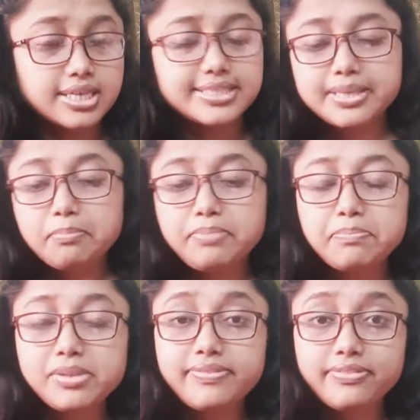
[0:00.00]
Some
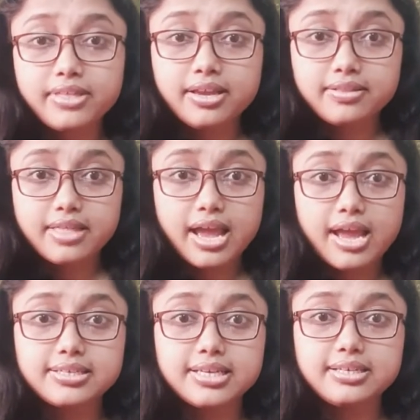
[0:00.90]
people think
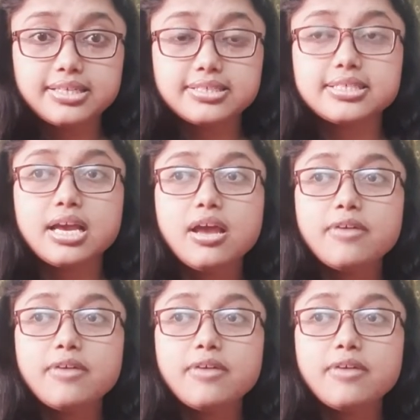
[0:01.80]
that it is